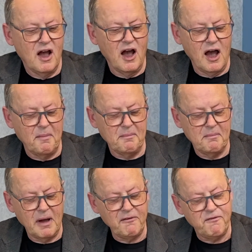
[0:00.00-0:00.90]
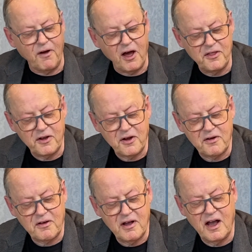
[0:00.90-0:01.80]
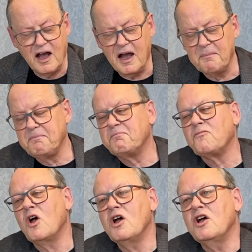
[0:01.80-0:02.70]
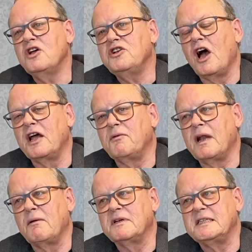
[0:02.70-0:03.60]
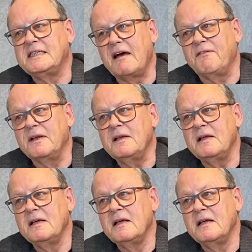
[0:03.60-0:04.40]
My father died when I was 7.